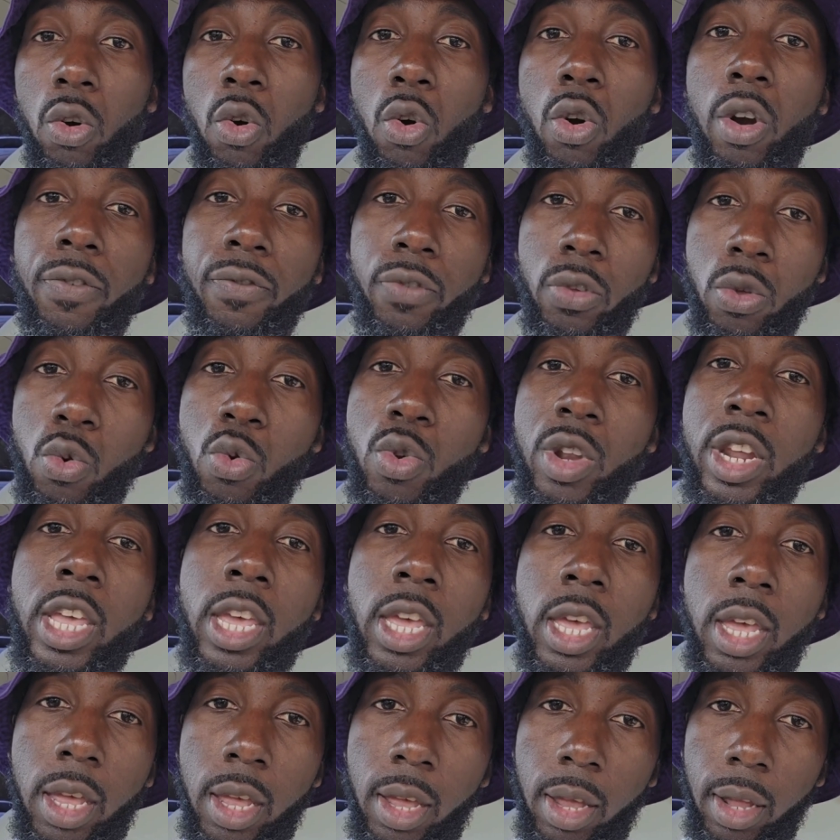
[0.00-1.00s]
or if you
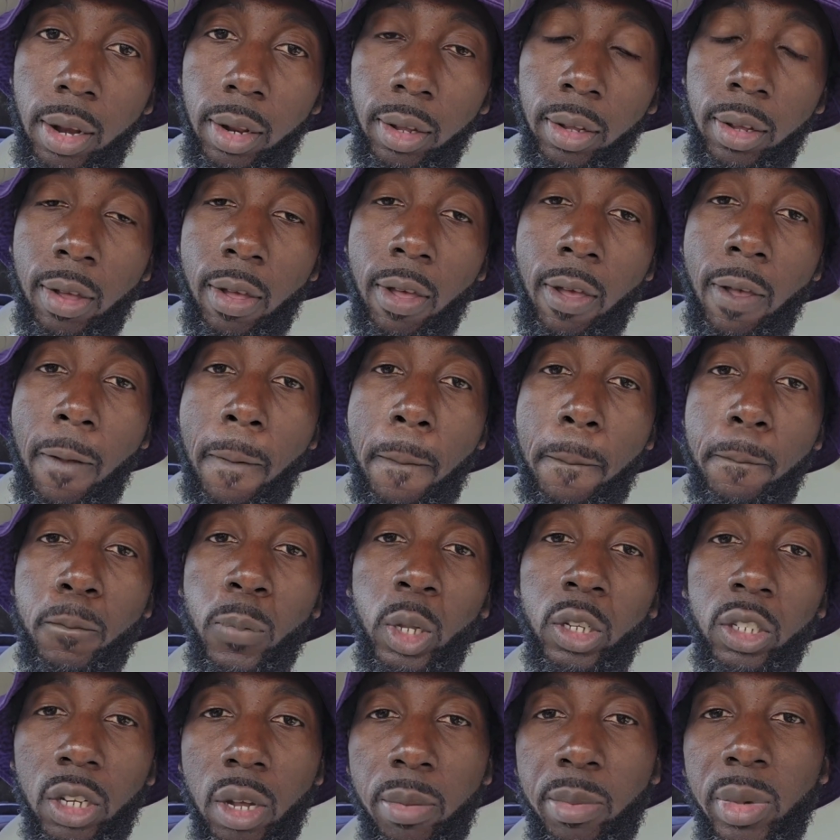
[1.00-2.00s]
need
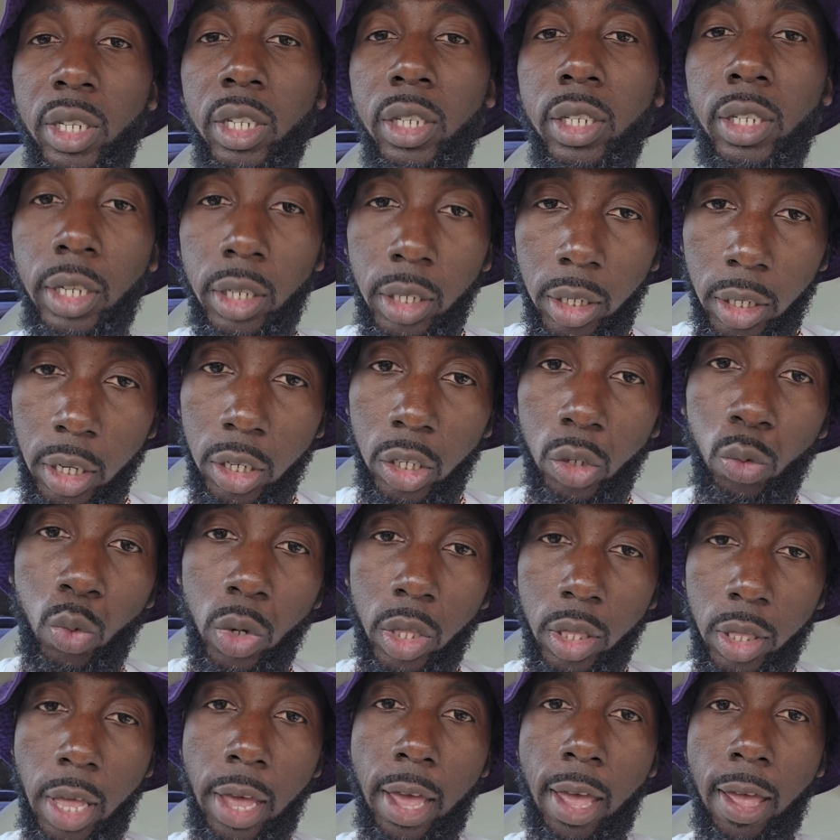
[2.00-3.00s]
some assistance
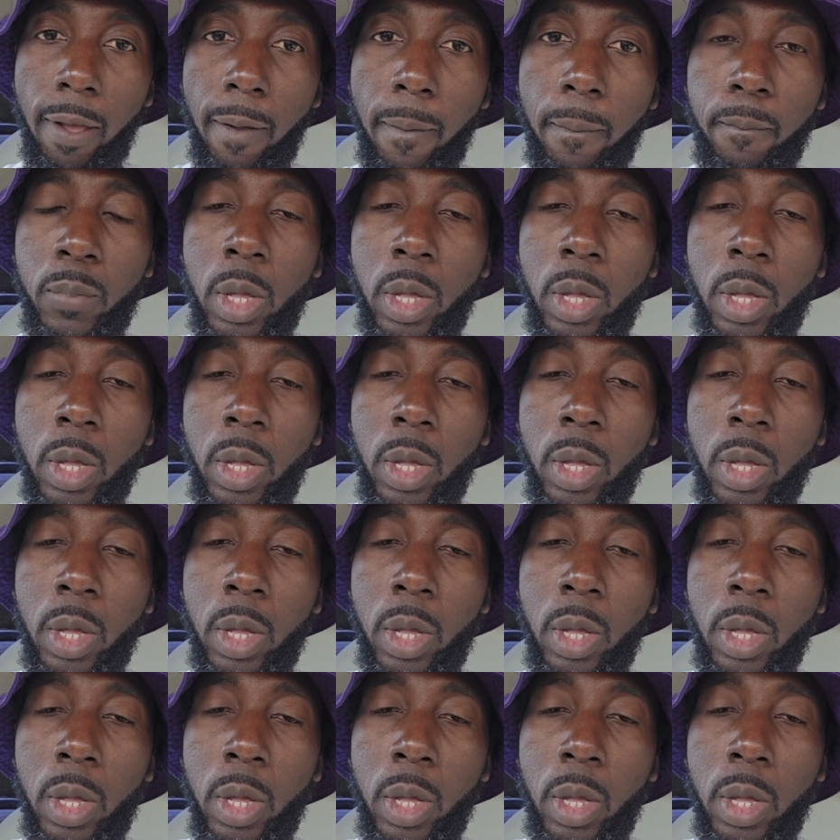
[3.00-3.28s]
with that,